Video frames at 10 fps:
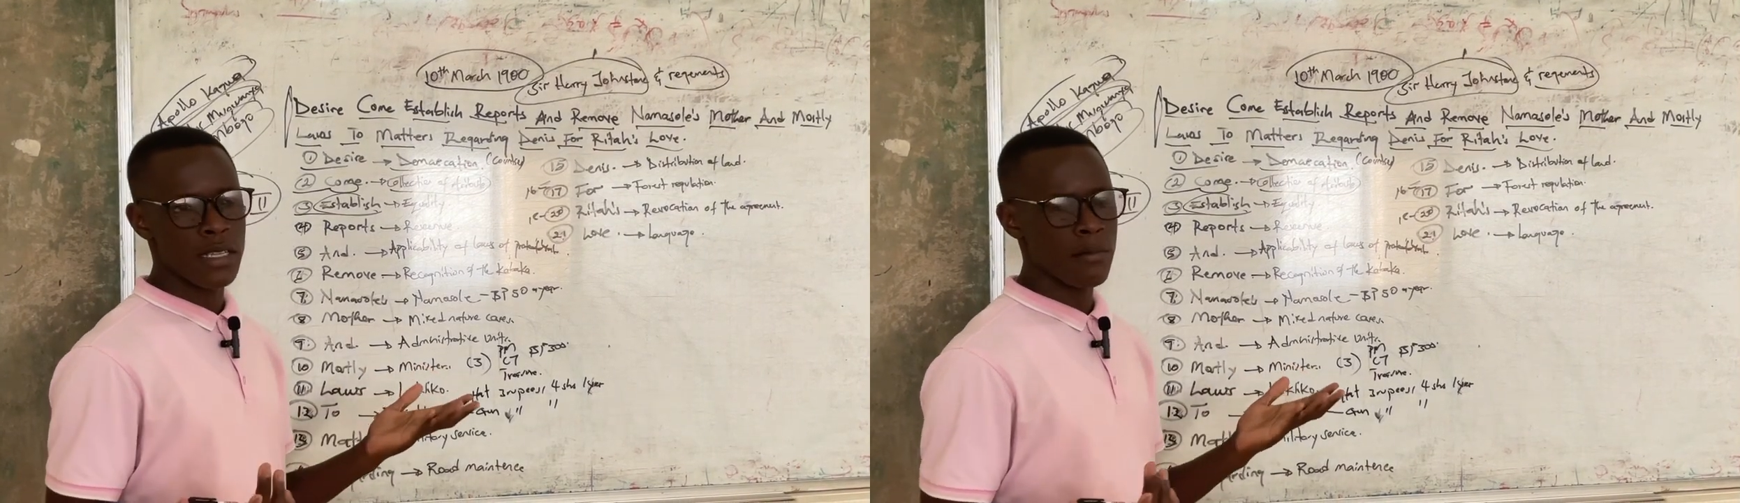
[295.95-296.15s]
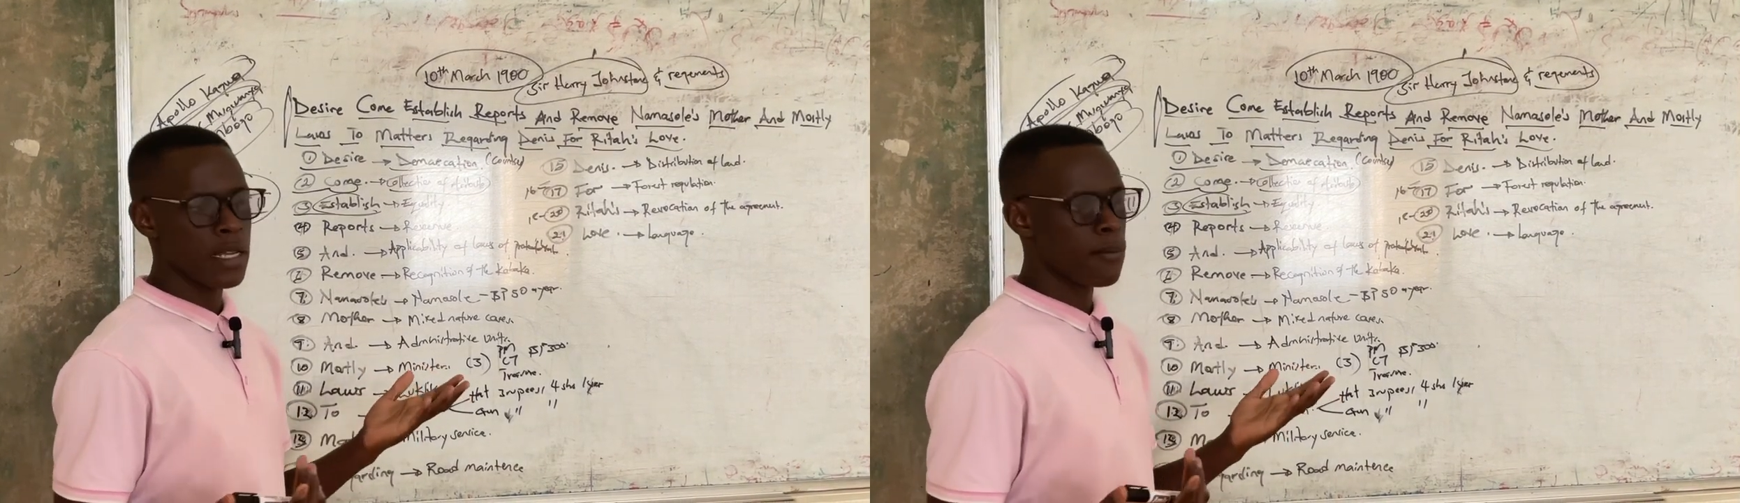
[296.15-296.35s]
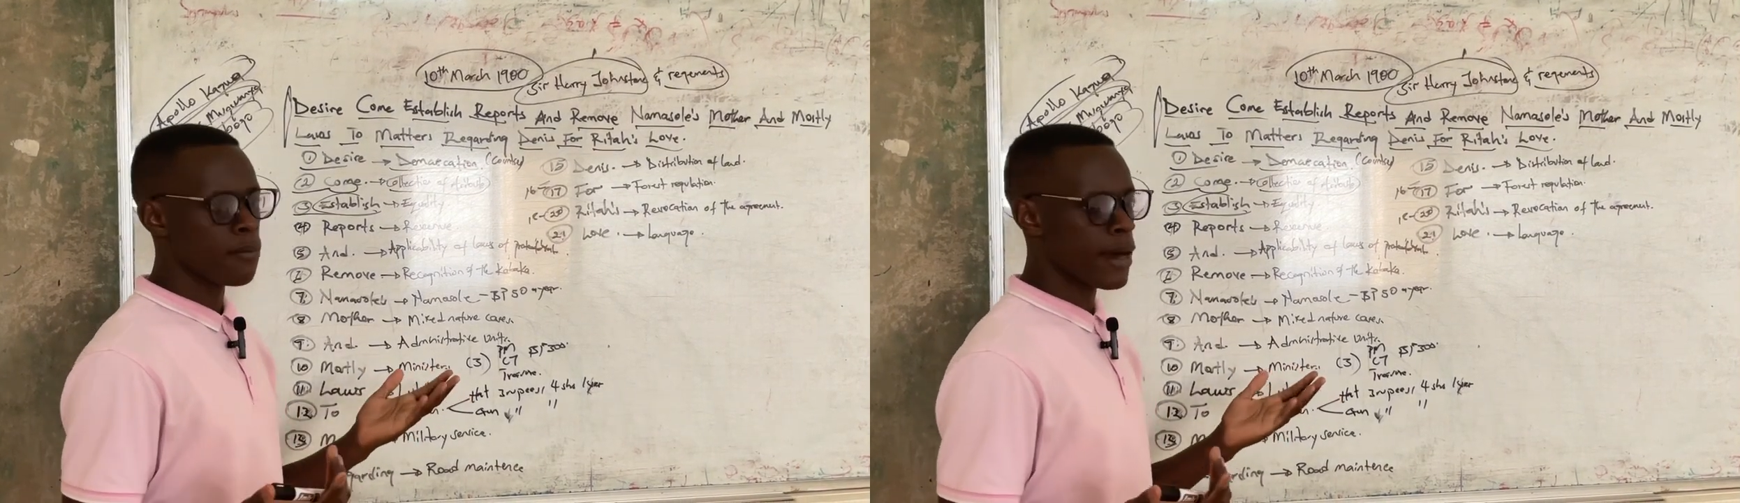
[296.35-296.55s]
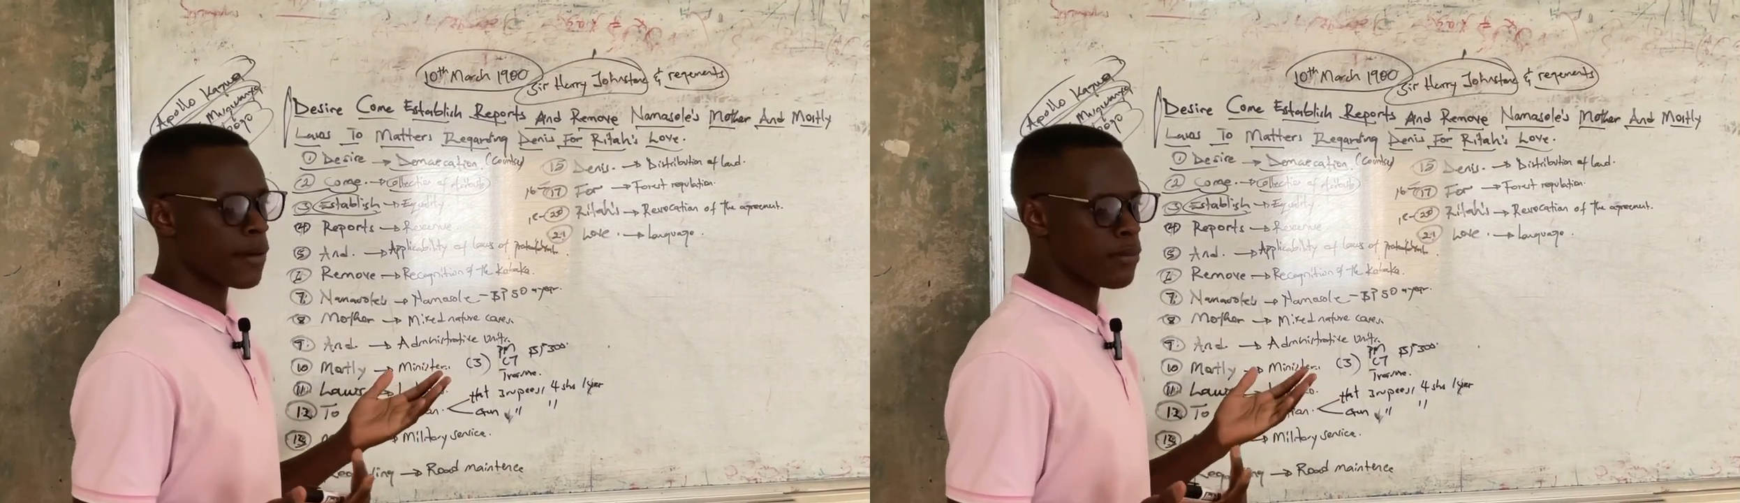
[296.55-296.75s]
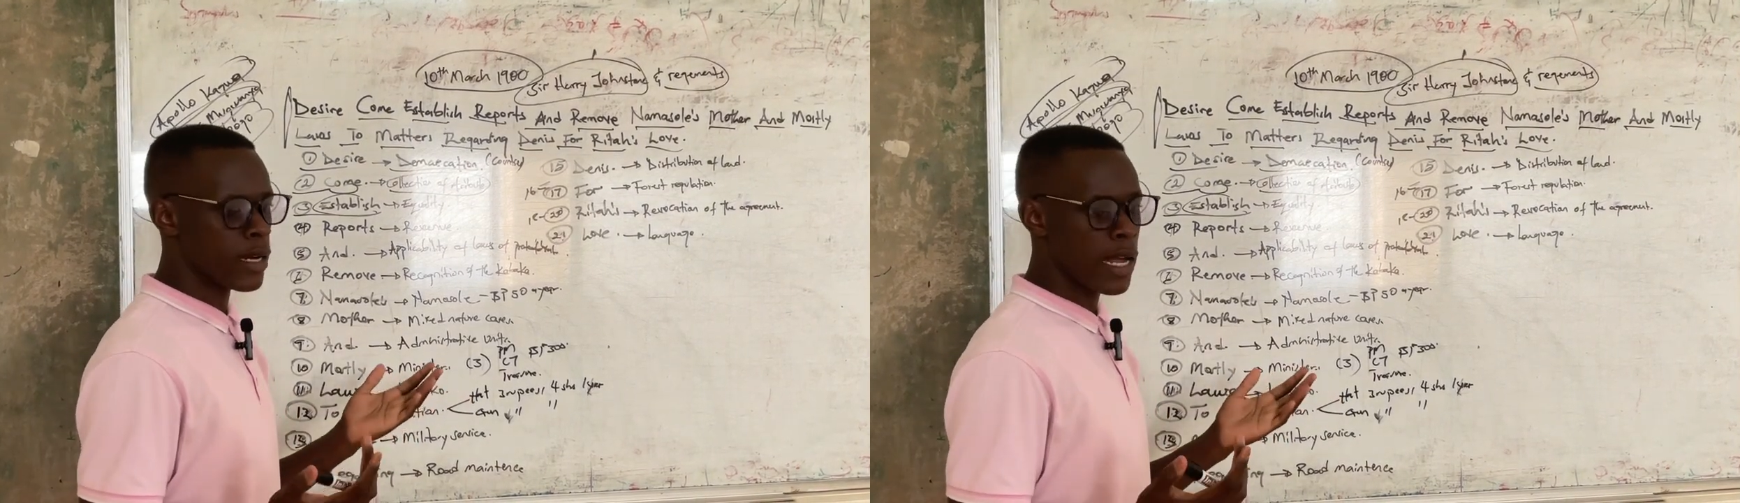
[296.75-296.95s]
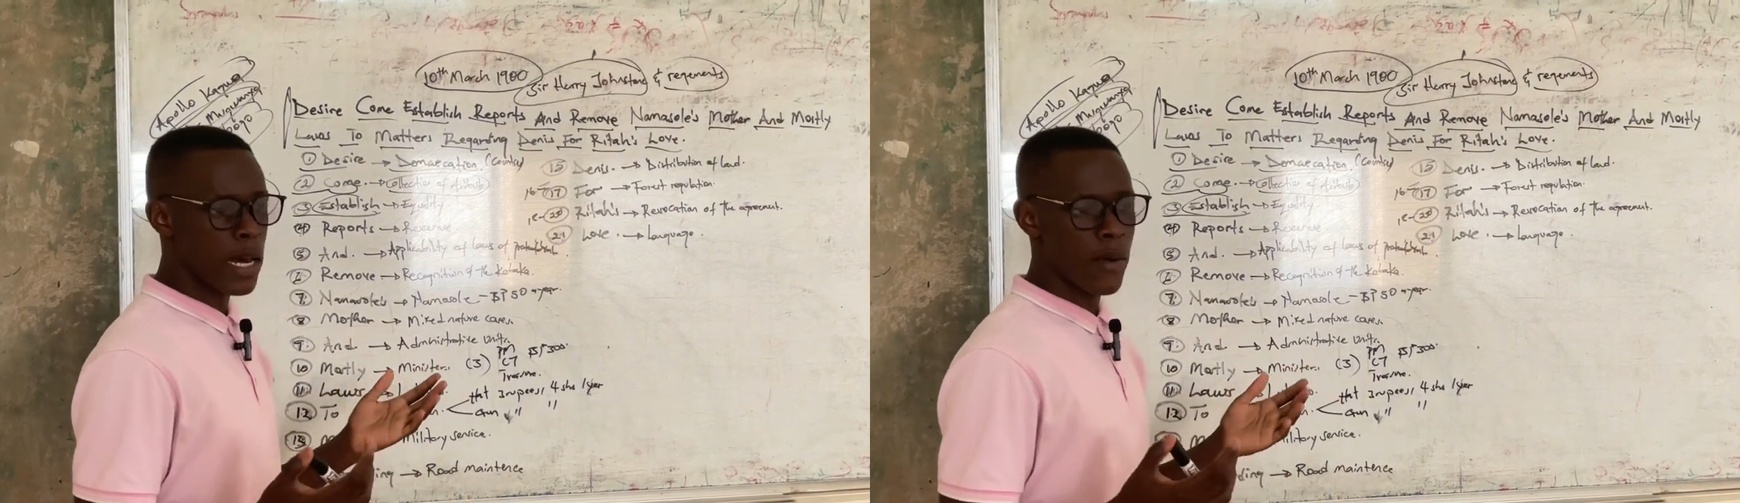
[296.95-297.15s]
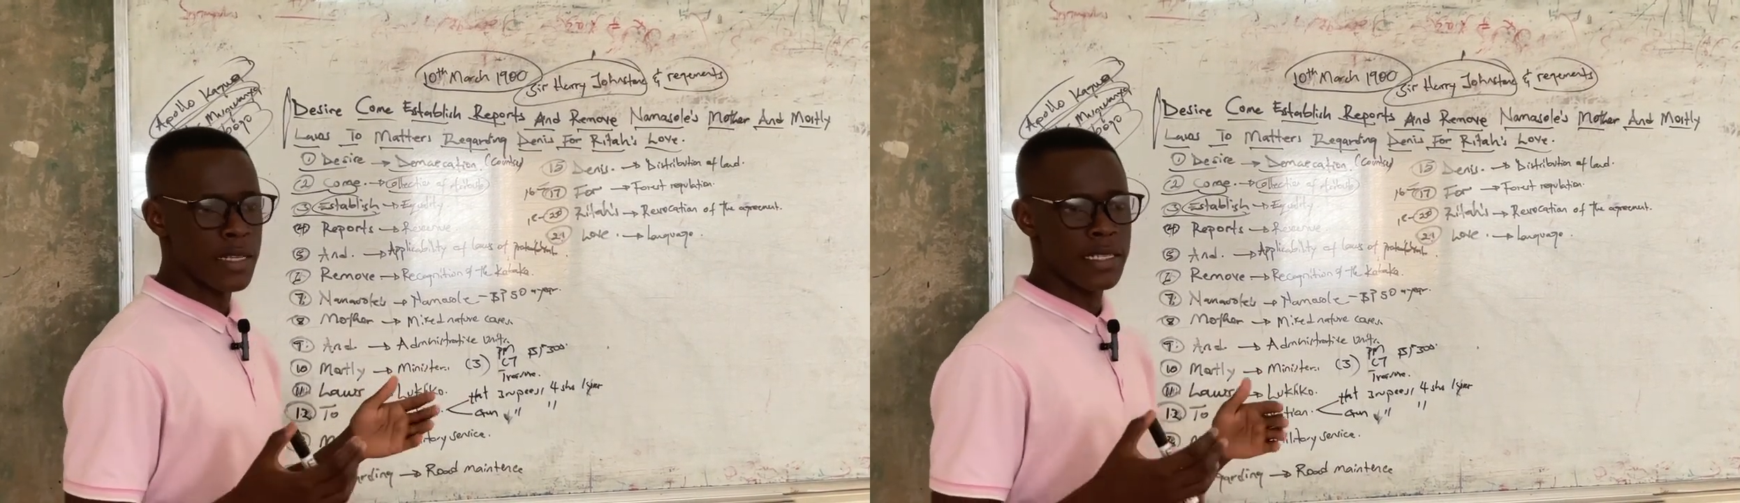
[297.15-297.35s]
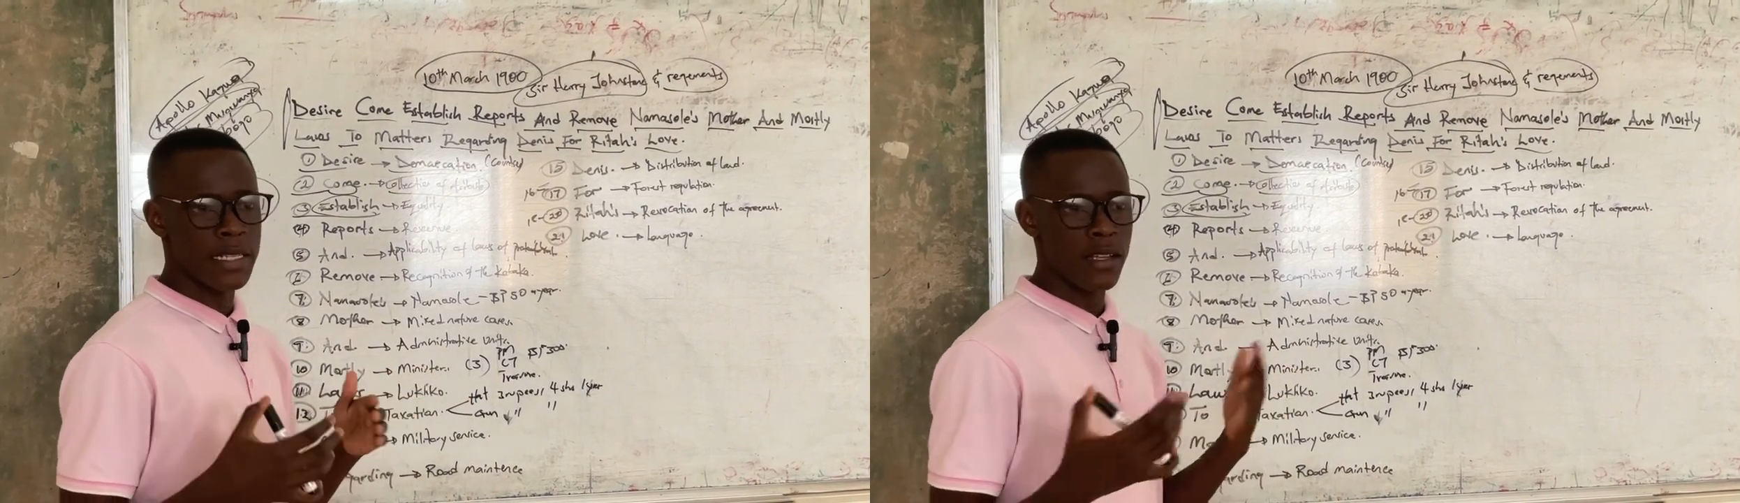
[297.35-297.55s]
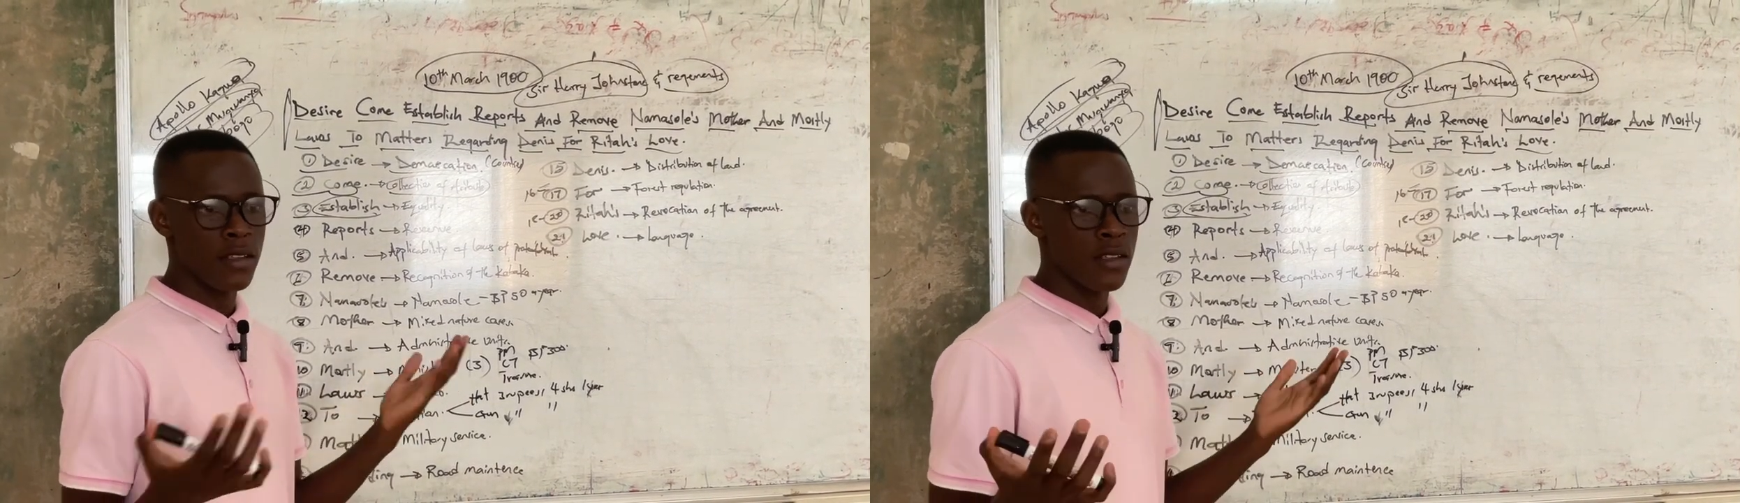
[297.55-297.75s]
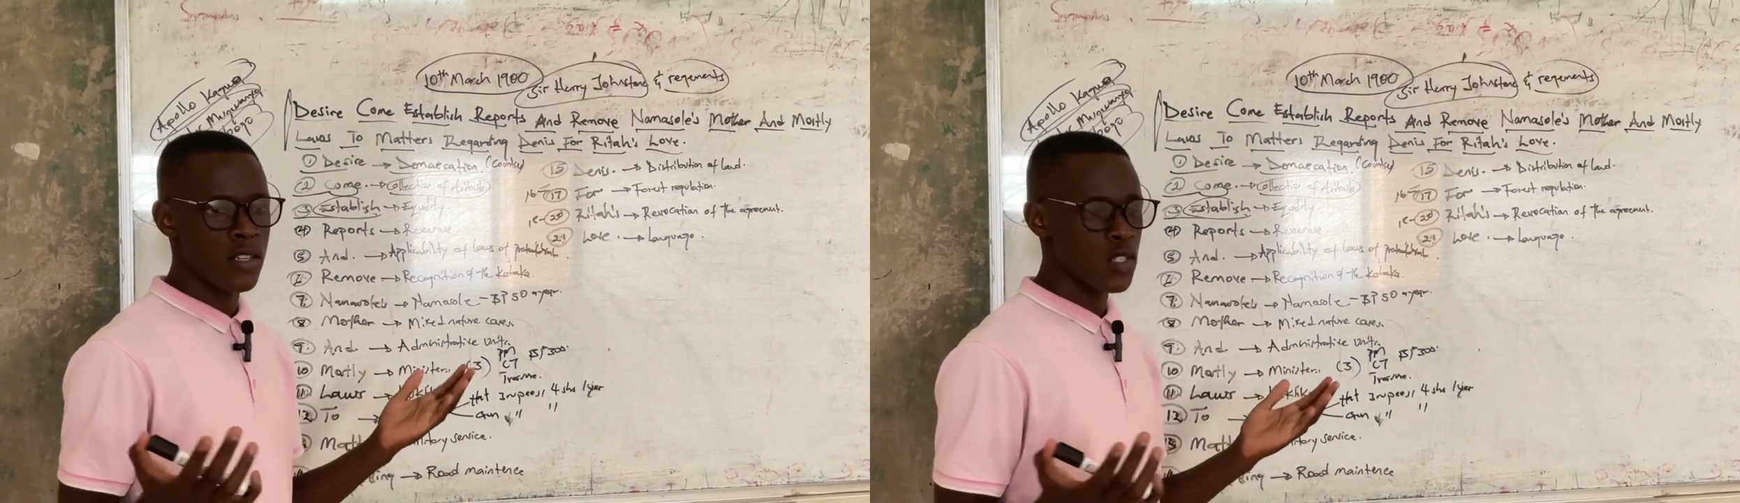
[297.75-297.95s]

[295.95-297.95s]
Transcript: sometime back, Buganda was the